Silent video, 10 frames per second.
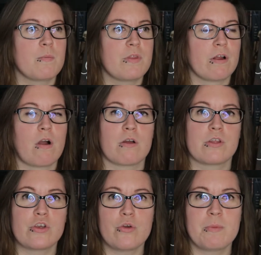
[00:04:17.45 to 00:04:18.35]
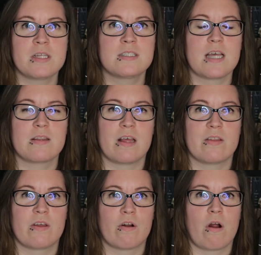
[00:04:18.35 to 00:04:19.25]
There are the humans, and
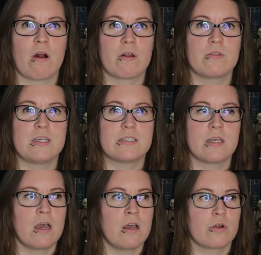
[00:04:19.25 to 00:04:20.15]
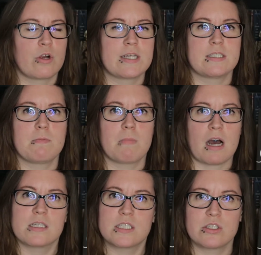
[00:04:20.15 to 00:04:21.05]
then there are these crazy
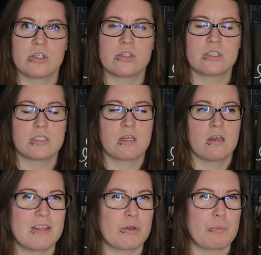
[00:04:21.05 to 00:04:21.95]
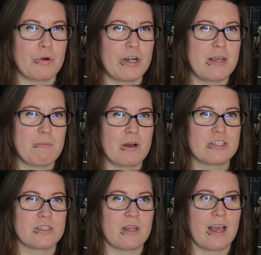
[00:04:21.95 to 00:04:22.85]
monsters, and they're pretty
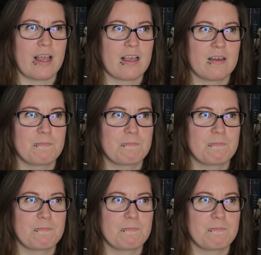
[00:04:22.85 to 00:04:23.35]
much like